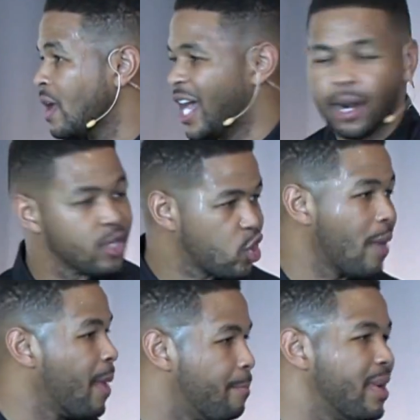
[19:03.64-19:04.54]
And I'm going to try
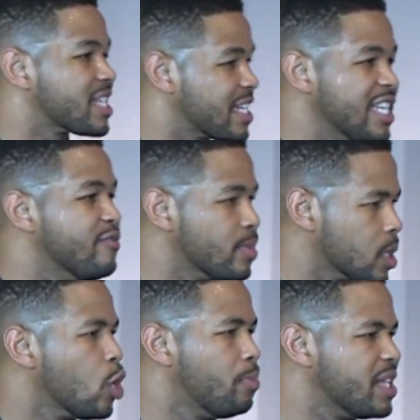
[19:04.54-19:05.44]
my best to leave them a
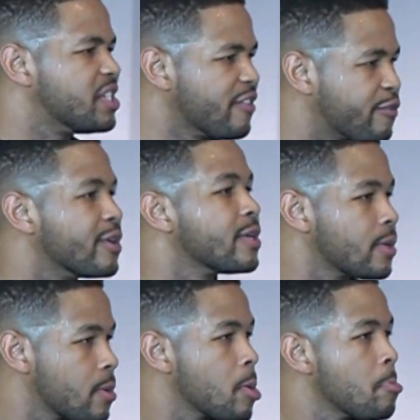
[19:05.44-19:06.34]
little bit different.
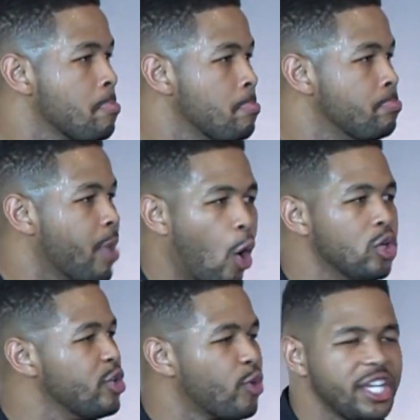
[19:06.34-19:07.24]
The
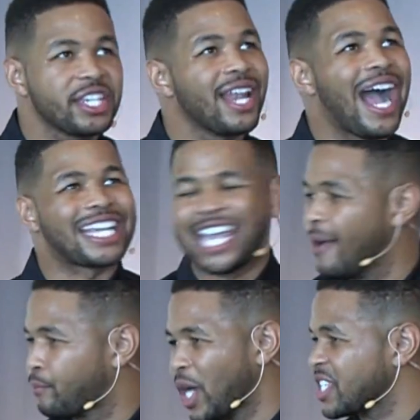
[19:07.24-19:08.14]
only reason I
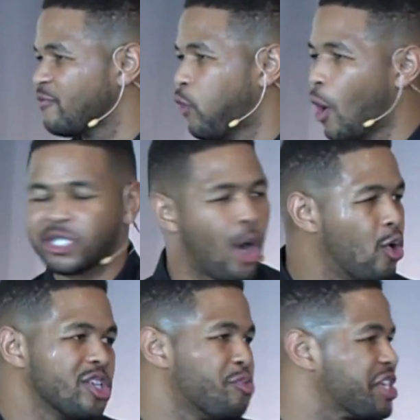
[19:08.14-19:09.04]
kept pressing forward, the
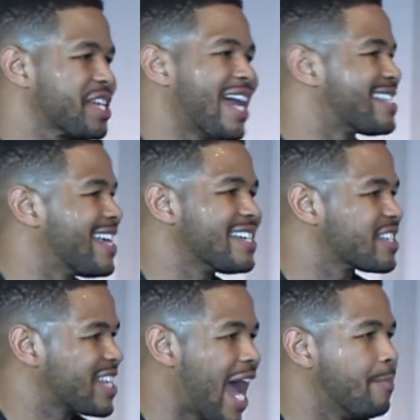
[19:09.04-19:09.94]
only reason I didn't
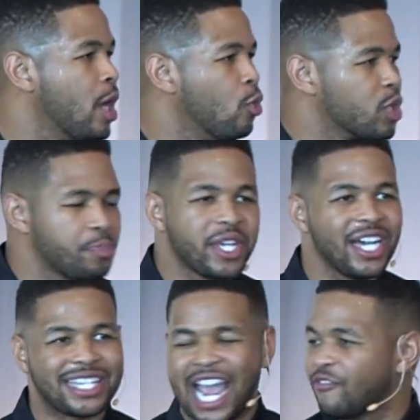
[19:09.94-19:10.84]
stop was
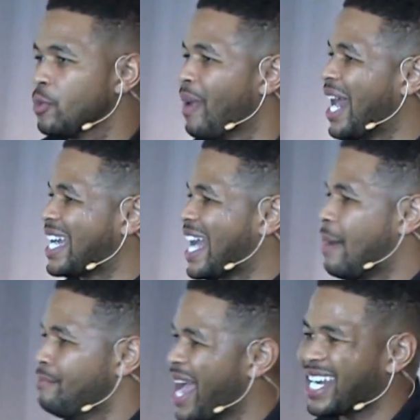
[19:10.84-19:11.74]
because everybody that I
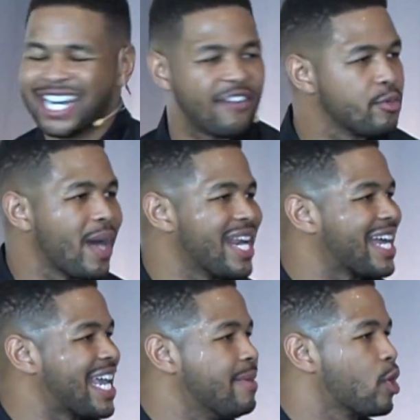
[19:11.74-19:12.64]
met and everybody I
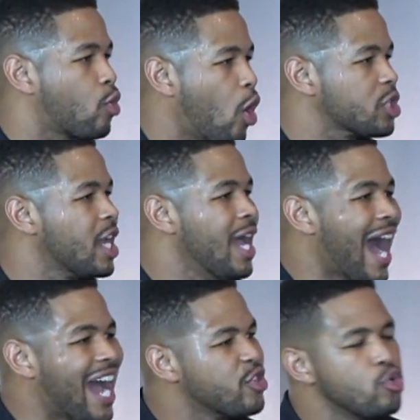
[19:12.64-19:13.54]
came across,
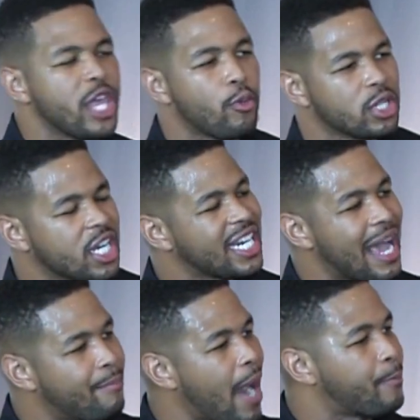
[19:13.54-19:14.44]
I knew they were looking
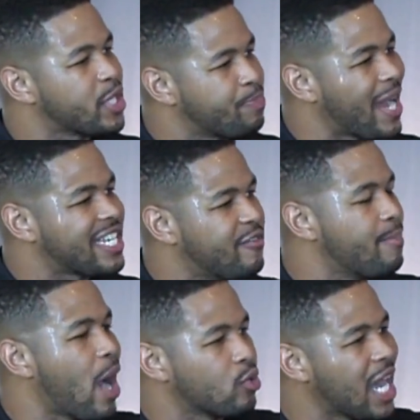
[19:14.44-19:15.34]
at my perspective
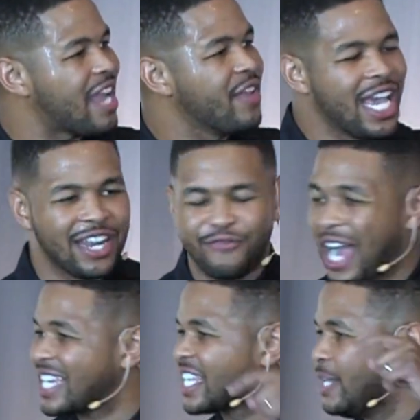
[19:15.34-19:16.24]
about life. And if I
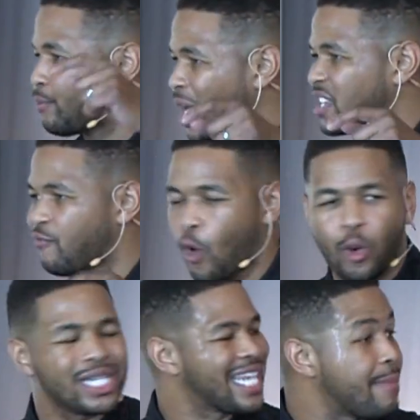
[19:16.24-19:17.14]
can keep pressing
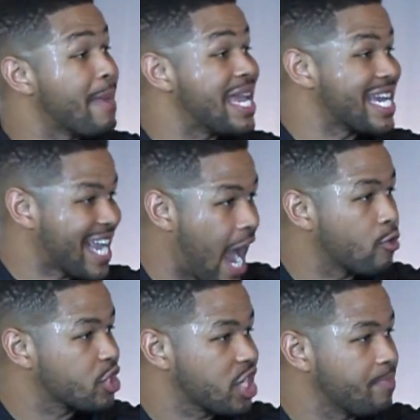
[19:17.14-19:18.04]
forward, they may
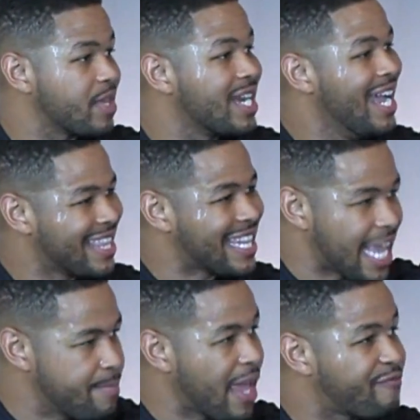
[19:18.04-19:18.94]
encounter something that
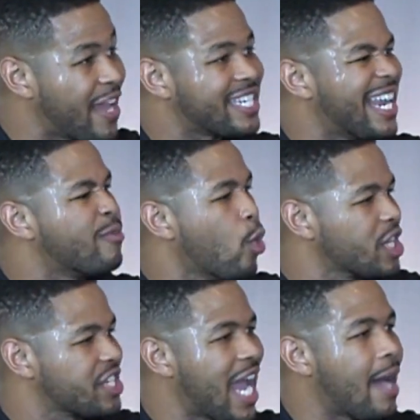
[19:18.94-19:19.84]
they may face and they want
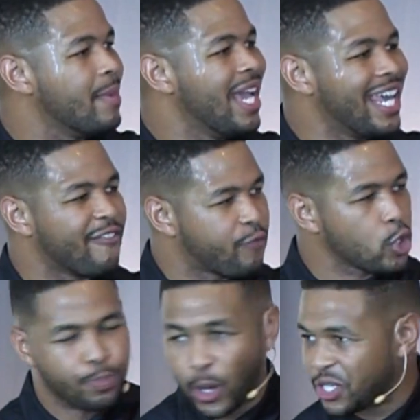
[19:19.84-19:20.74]
to stop. And the
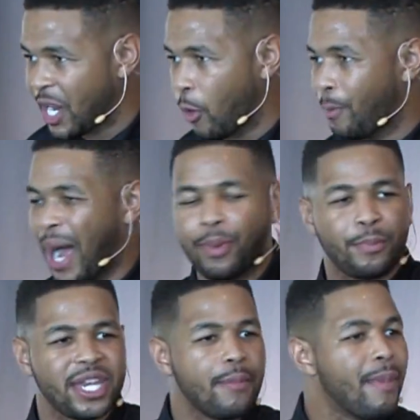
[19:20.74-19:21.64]
first person that will pop
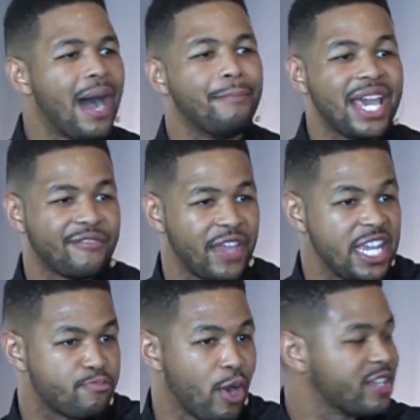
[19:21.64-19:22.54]
up in their mind, man, if
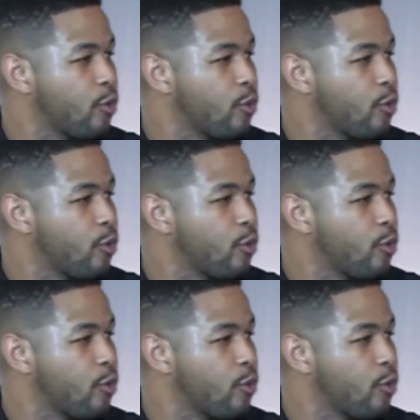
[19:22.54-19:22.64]
Ink pressed